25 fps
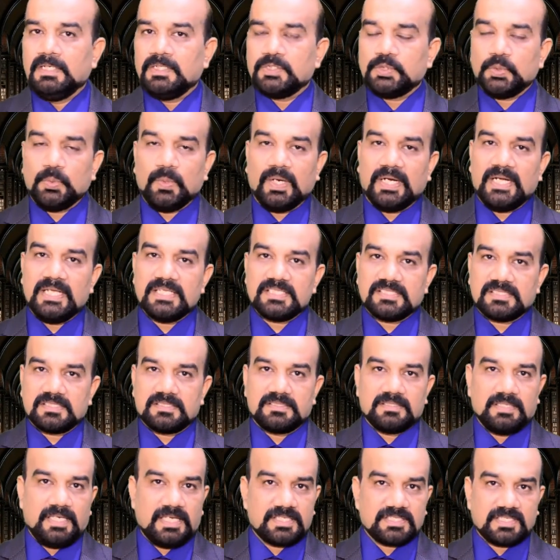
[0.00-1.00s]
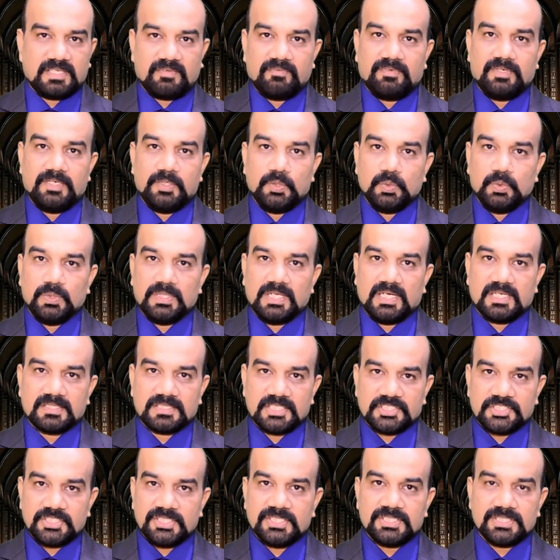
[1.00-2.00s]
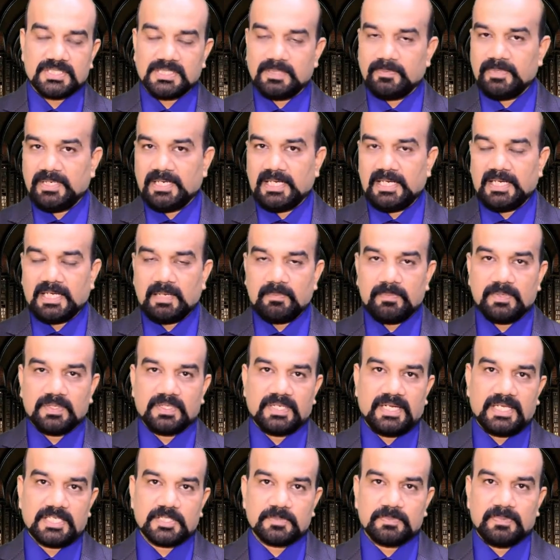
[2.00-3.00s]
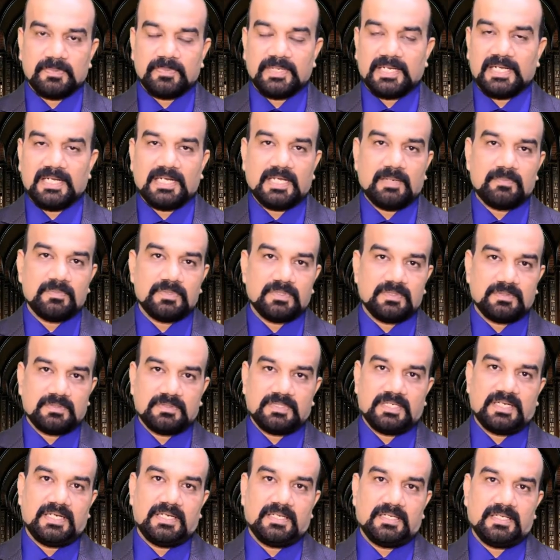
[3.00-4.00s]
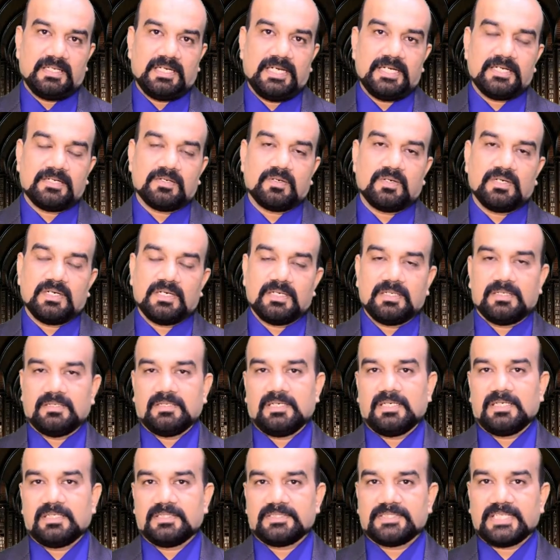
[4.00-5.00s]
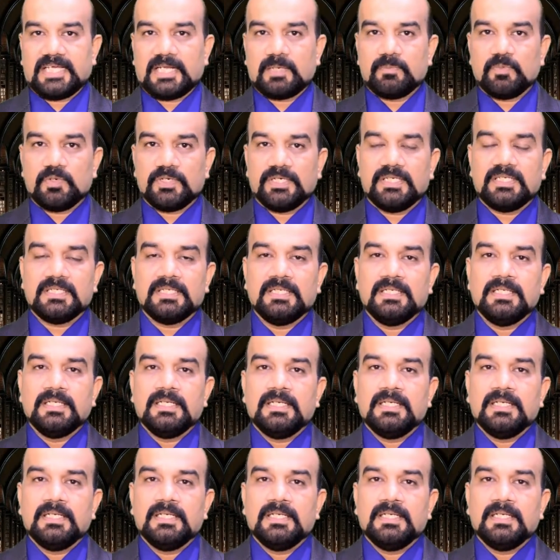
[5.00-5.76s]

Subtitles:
So one is, yes, we do the sessions. I'll come to the next. I'll come to the later on. I'll share about it.